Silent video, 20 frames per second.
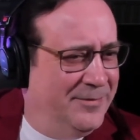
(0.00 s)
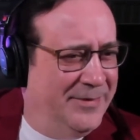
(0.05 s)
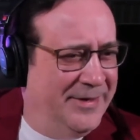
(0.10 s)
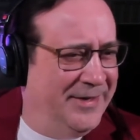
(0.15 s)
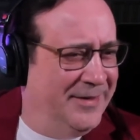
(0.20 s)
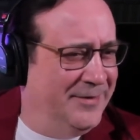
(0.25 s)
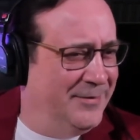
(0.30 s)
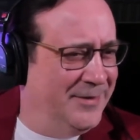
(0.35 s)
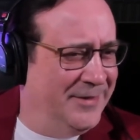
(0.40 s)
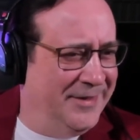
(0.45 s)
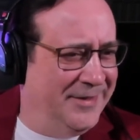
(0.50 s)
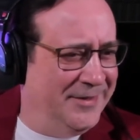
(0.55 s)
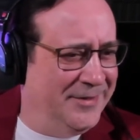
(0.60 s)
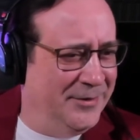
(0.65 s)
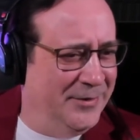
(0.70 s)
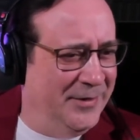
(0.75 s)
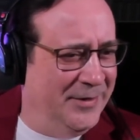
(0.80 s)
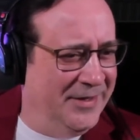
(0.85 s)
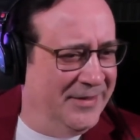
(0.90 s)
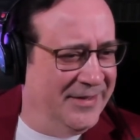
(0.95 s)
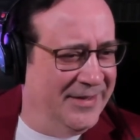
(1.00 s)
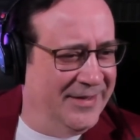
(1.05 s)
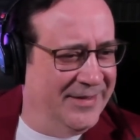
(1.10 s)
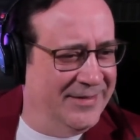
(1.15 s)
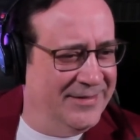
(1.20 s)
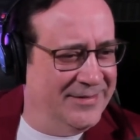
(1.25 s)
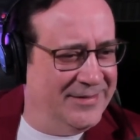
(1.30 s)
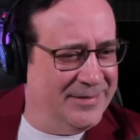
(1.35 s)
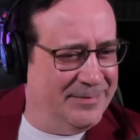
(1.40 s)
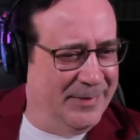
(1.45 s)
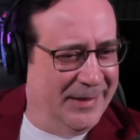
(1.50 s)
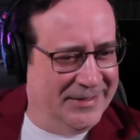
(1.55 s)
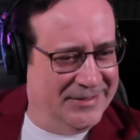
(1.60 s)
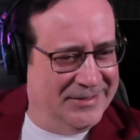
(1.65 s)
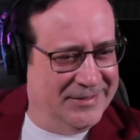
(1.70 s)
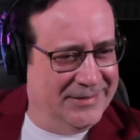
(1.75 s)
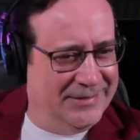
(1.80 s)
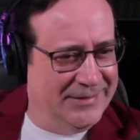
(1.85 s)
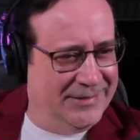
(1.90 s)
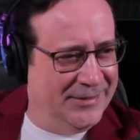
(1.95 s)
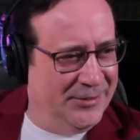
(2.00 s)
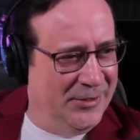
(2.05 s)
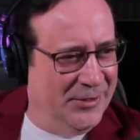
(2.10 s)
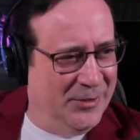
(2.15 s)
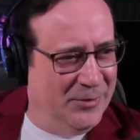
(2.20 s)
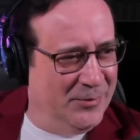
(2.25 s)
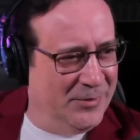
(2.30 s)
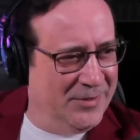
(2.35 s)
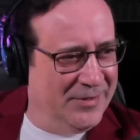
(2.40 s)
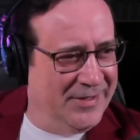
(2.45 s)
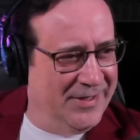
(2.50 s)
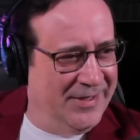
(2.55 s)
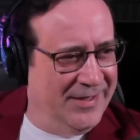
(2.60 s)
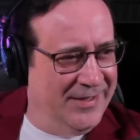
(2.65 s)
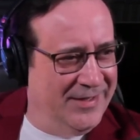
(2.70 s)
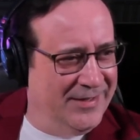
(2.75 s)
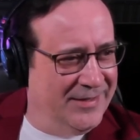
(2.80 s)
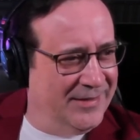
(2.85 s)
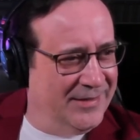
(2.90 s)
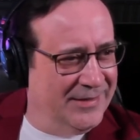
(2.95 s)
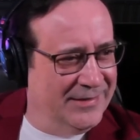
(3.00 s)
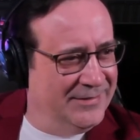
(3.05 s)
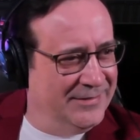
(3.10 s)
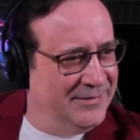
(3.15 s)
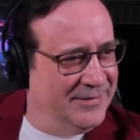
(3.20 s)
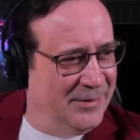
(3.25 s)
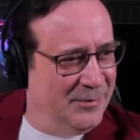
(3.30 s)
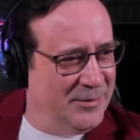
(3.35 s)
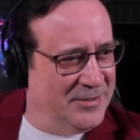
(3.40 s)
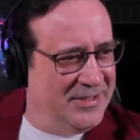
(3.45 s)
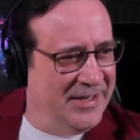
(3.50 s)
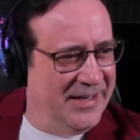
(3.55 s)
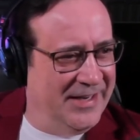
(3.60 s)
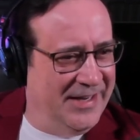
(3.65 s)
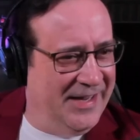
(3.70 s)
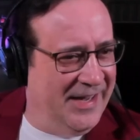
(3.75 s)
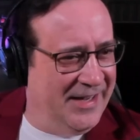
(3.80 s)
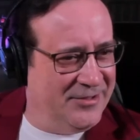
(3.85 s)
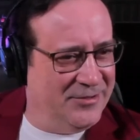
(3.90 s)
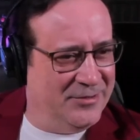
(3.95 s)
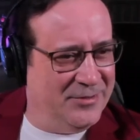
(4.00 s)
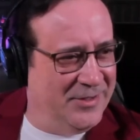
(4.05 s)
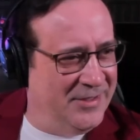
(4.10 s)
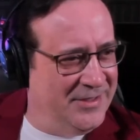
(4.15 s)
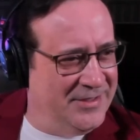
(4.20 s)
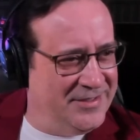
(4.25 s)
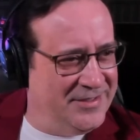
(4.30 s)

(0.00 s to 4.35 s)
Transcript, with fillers: we didn't really do anything special or noteworthy, yeah. or there wasn't any extra